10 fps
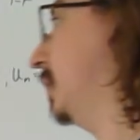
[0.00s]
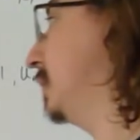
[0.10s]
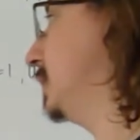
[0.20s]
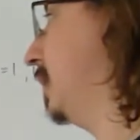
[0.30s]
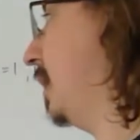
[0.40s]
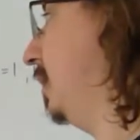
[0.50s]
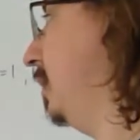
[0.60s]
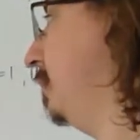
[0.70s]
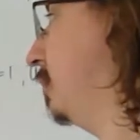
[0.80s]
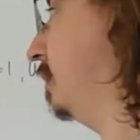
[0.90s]
it
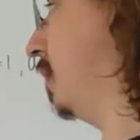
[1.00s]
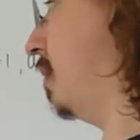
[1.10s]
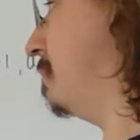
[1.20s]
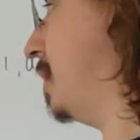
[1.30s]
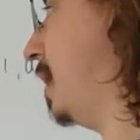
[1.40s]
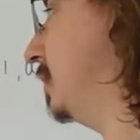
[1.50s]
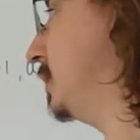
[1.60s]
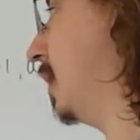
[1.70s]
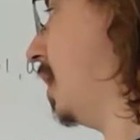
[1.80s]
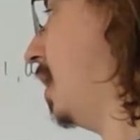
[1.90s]
slightly, we've got minus
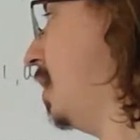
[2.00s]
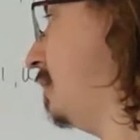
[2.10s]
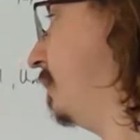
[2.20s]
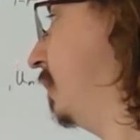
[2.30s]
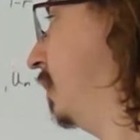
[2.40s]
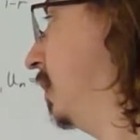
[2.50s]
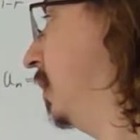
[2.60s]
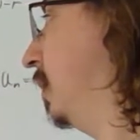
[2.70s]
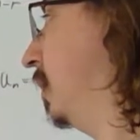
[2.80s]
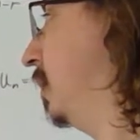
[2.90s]
a half
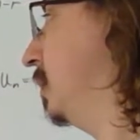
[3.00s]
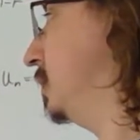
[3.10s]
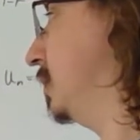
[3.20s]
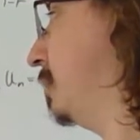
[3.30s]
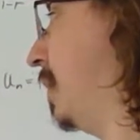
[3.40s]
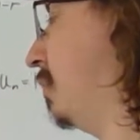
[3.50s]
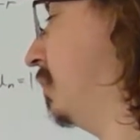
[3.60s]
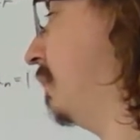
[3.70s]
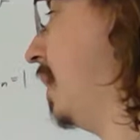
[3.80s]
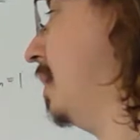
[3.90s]
to the power
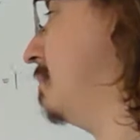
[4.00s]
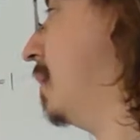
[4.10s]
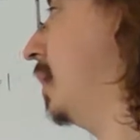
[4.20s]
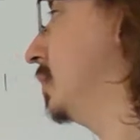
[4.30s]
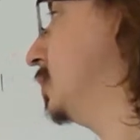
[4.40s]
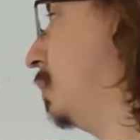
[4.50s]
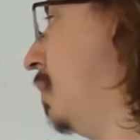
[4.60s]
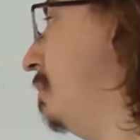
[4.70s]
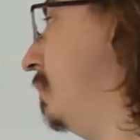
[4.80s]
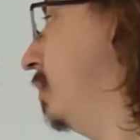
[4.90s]
of n minus
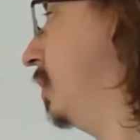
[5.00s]
1